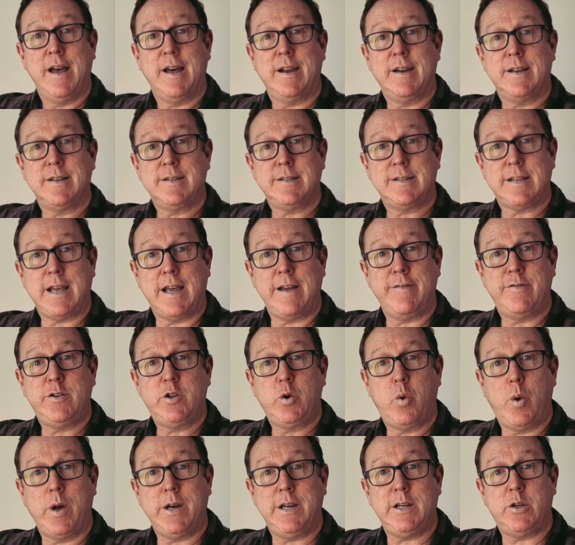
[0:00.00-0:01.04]
and a safe
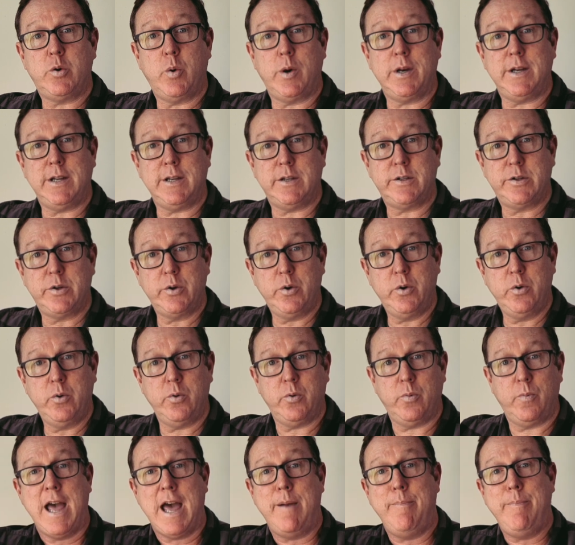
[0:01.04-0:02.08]
2022.
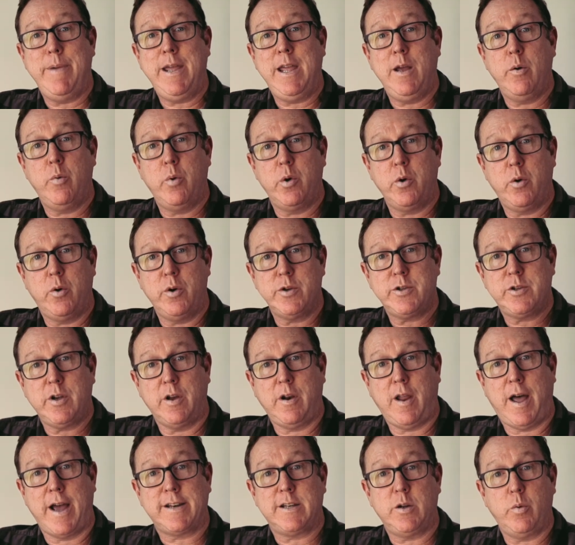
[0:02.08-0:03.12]
And Mia would also
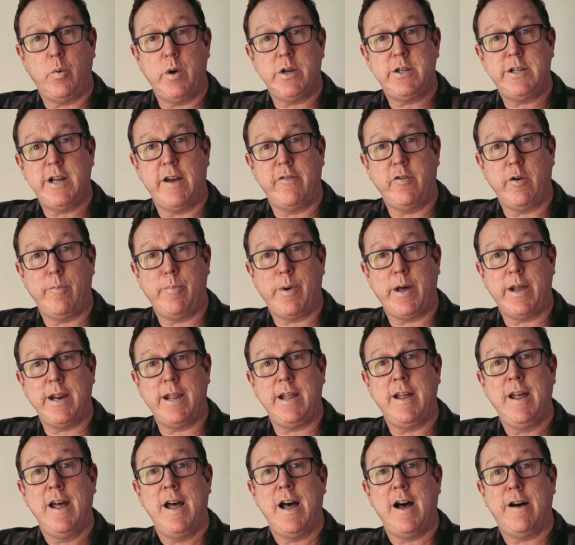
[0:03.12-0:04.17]
like to wish
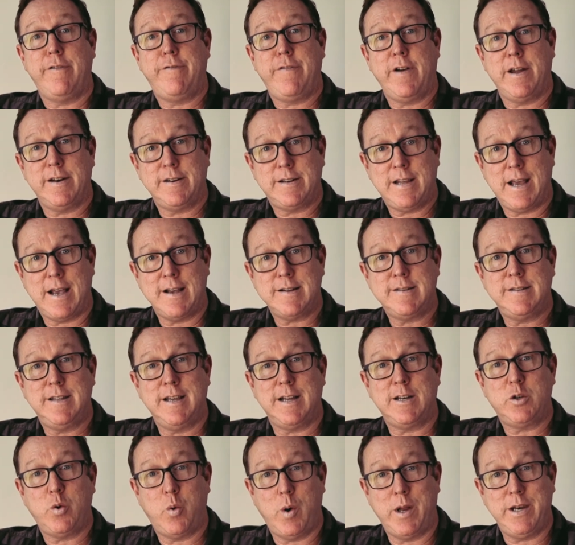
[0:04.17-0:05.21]
everybody a
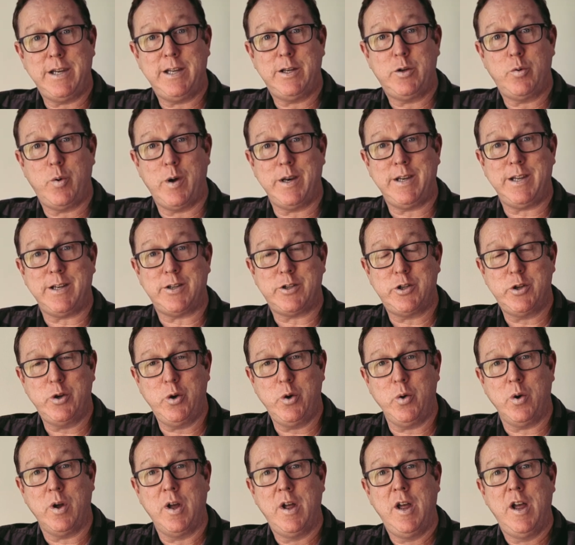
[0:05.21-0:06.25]
fantastic
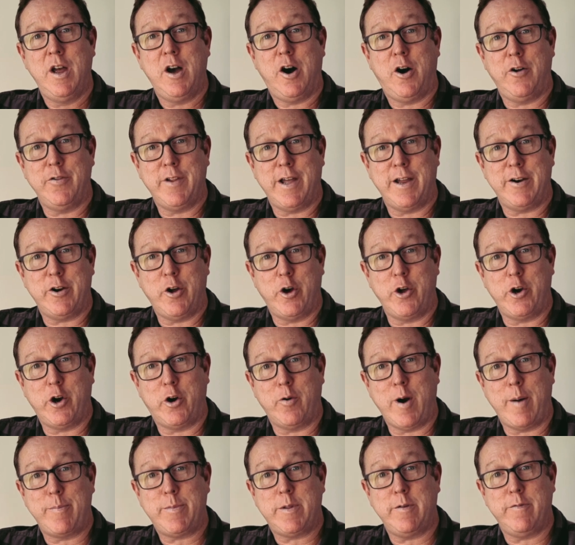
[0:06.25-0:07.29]
2022. On that note, I'll
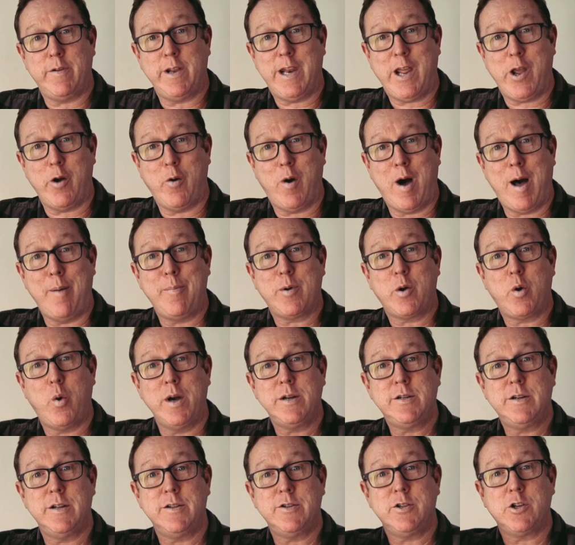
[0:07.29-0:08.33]
wrap the video up.
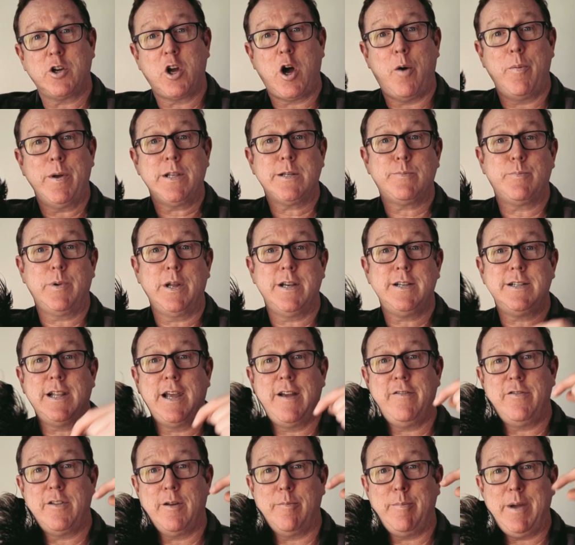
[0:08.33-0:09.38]
Questions and comments, please
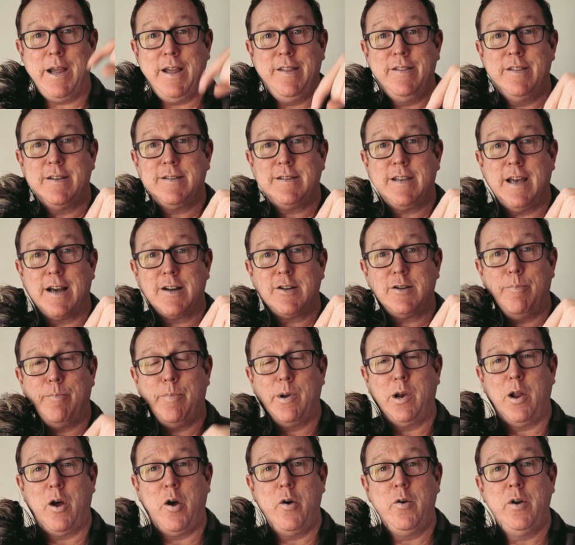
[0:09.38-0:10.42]
leave them in the section
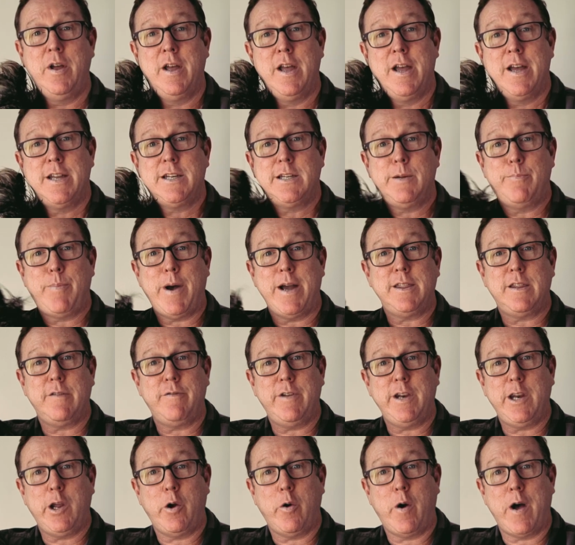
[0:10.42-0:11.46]
below. Debate the
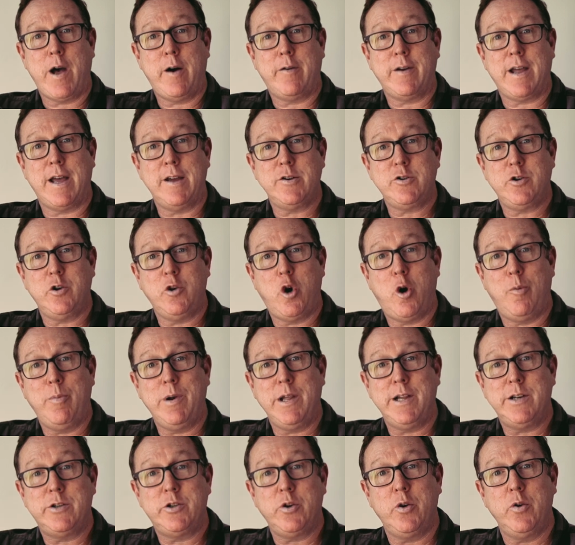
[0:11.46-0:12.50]
video out as you
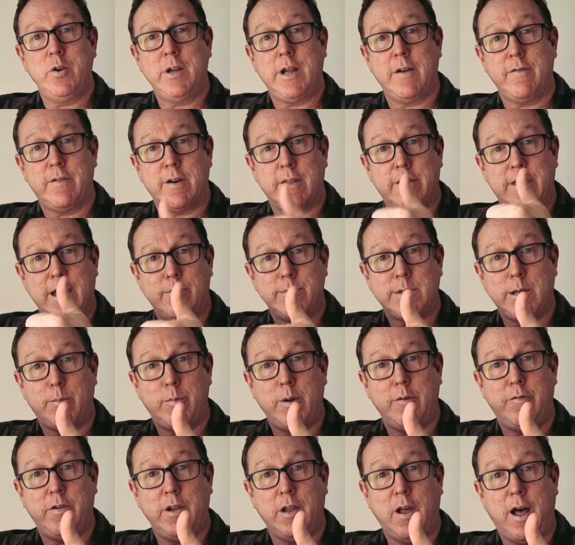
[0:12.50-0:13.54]
normally do. Give it a thumbs up
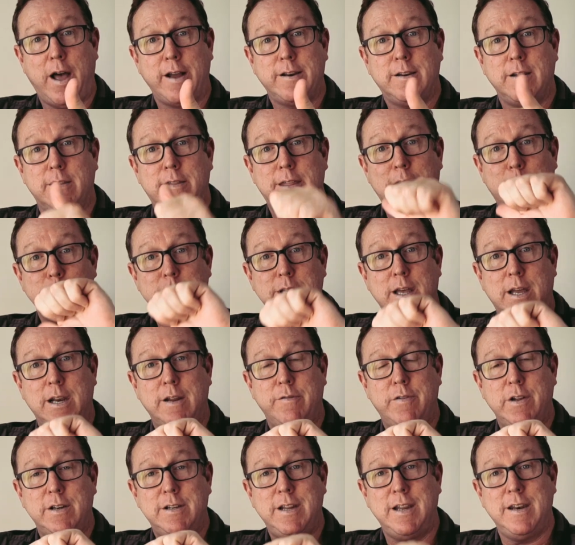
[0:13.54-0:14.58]
if you liked it, thumbs down if
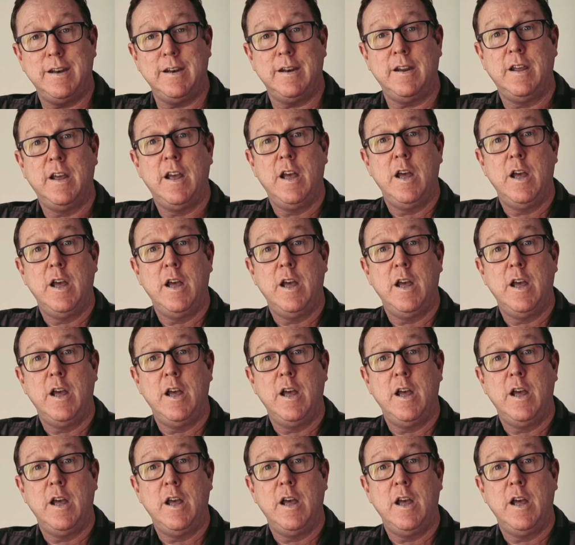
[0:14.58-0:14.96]
you didn't.